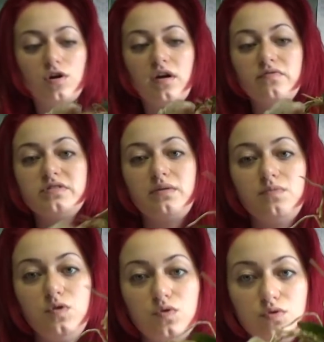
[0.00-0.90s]
have some
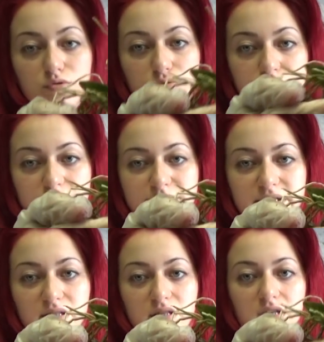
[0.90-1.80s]
new root tips
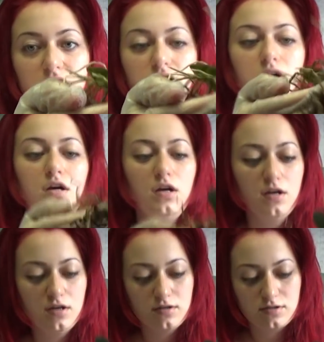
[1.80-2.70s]
in here.
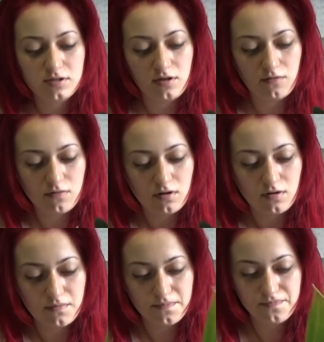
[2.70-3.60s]
So
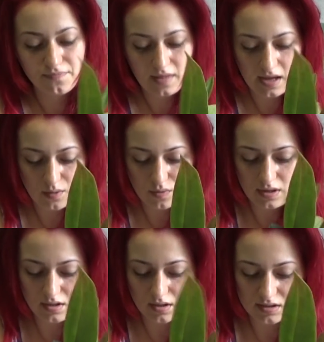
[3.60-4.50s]
I
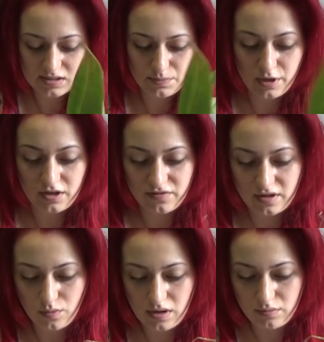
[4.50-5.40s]
will spray it very
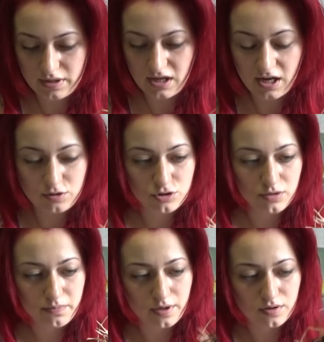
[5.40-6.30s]
well with
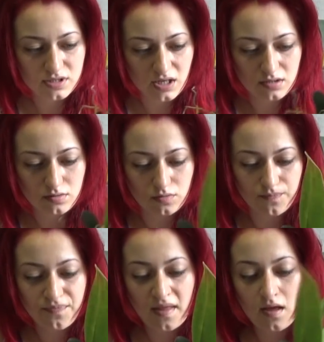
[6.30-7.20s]
hydrogen peroxide too.
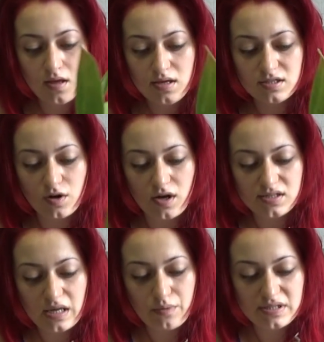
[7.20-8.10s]
So as
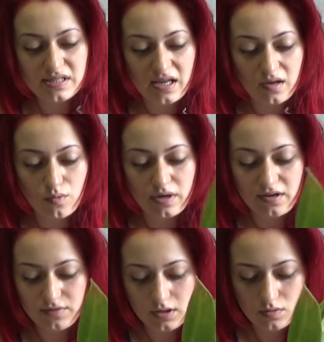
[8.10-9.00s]
I was saying,
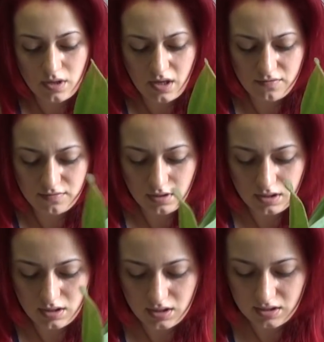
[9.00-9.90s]
whenever you
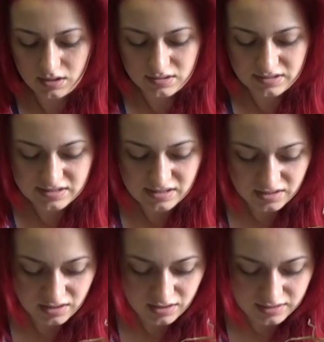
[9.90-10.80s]
have this
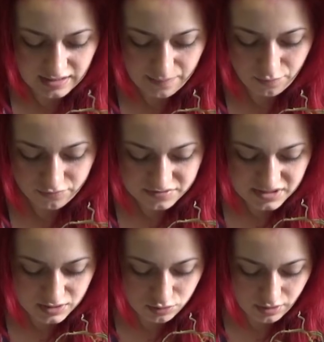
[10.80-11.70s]
type of
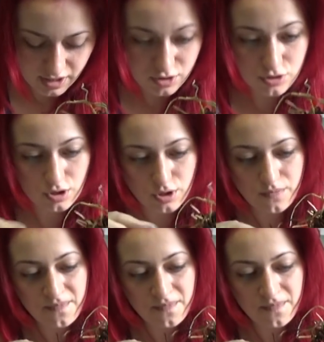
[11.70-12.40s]
situation,